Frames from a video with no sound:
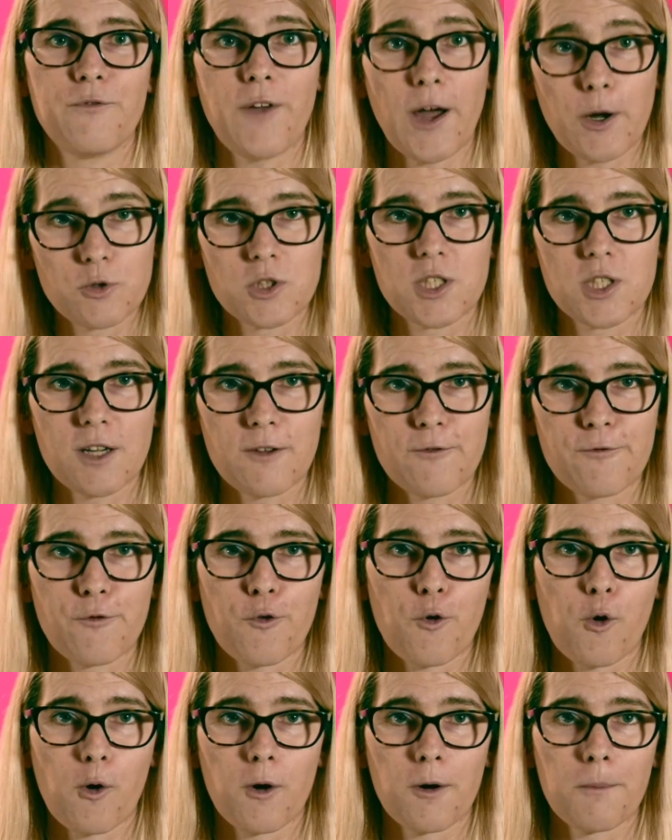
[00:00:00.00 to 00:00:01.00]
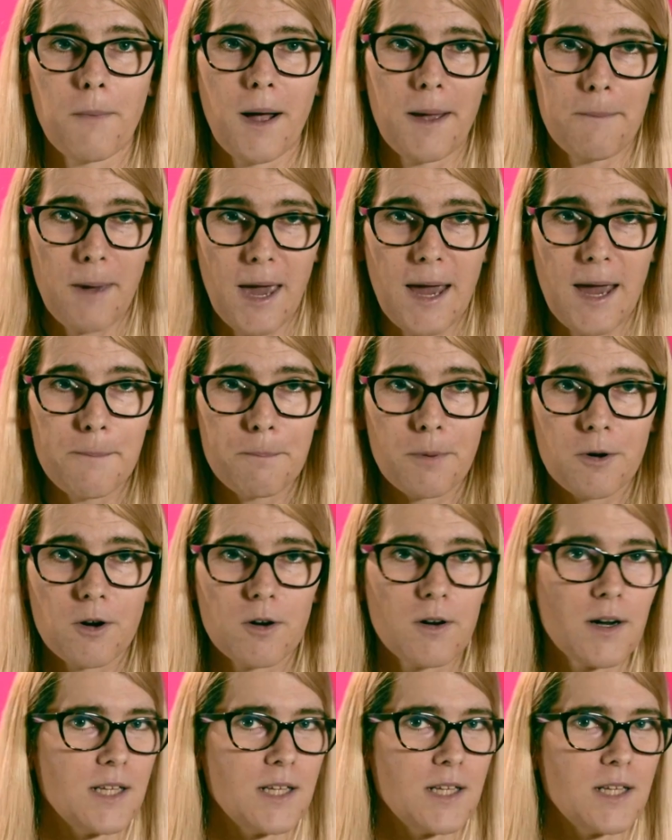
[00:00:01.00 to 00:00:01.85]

vouching for my paper.